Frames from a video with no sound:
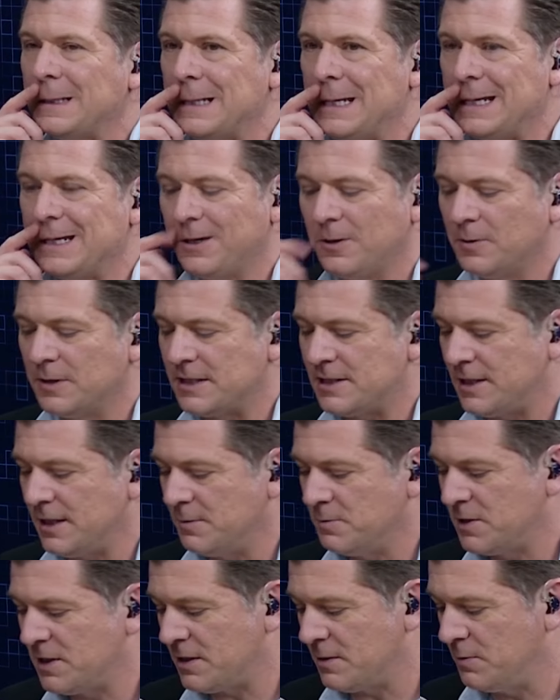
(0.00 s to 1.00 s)
it always
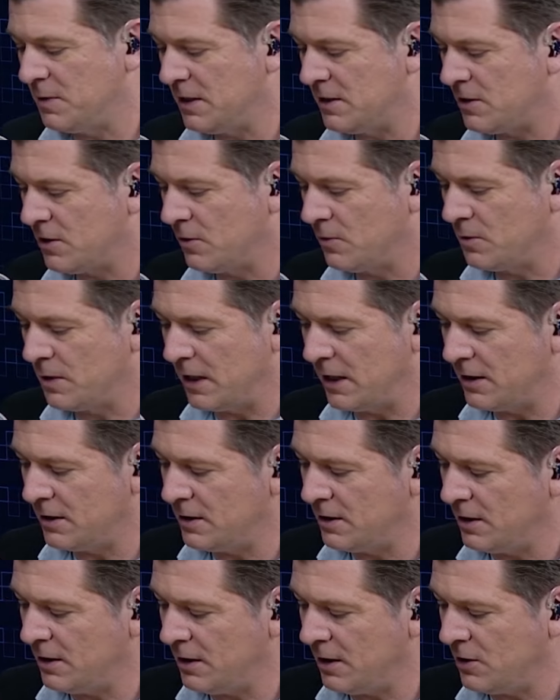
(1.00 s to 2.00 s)
seems to me too that,
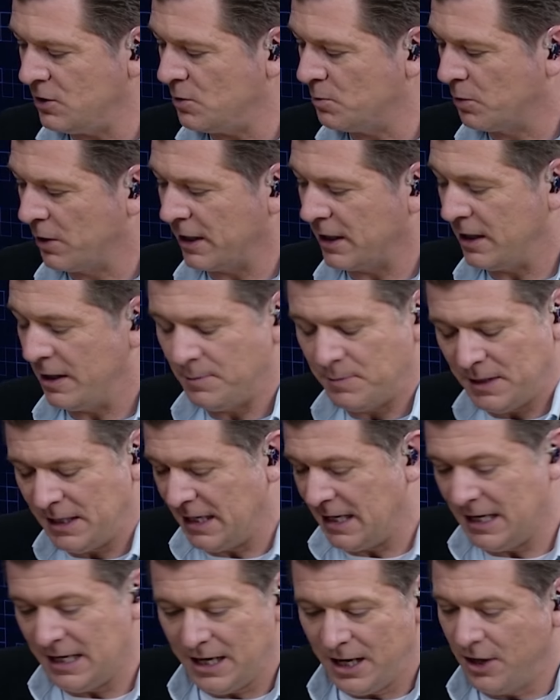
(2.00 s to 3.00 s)
and you bring it up, and
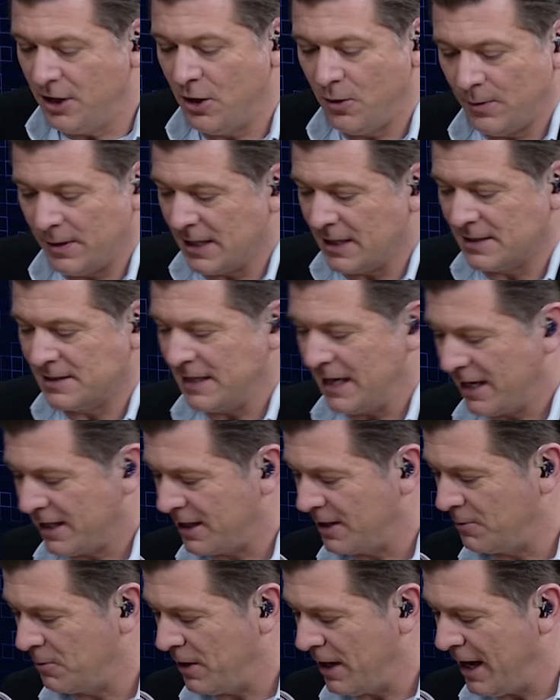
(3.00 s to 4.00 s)
again, not knowing
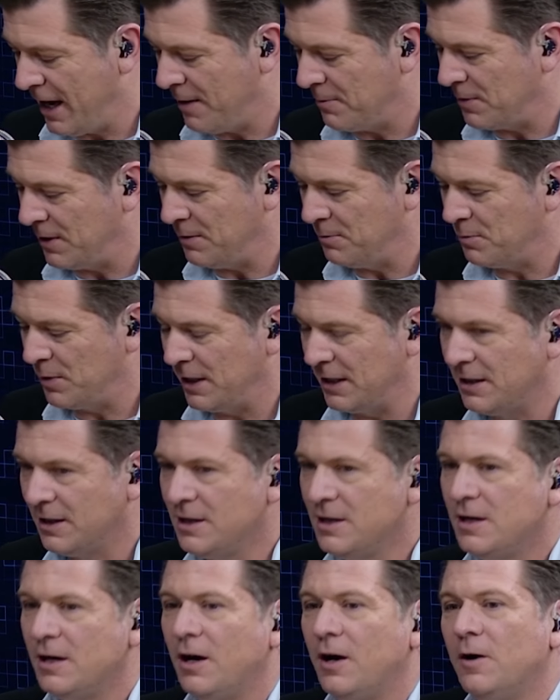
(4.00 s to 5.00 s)
exactly what happened, but
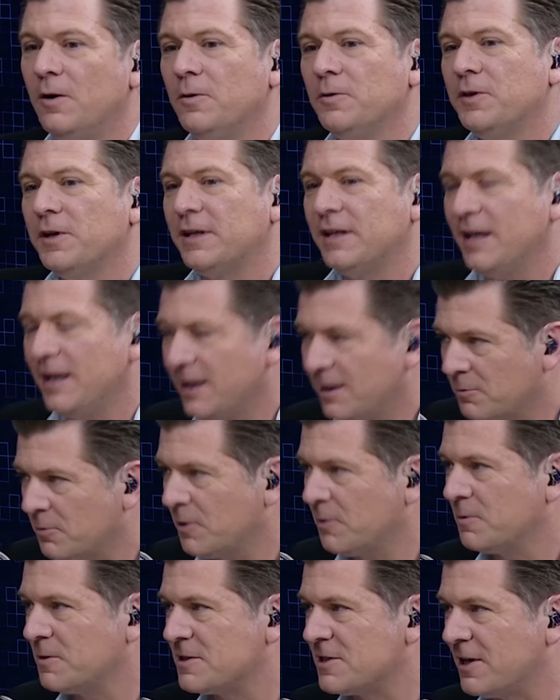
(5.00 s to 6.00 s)
oh, the
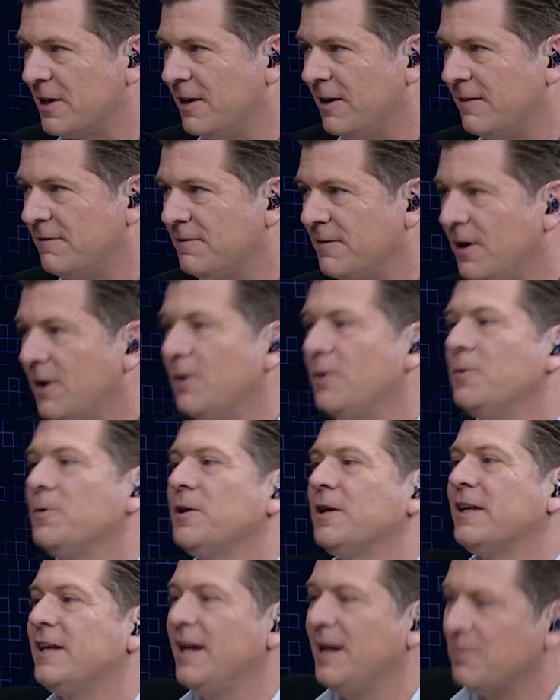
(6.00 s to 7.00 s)
camera was off. Oh, the
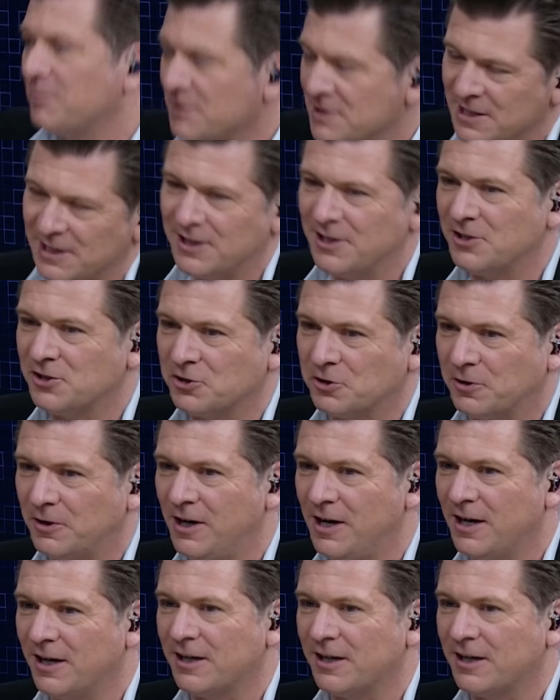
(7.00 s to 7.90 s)
camera's right. in the truck.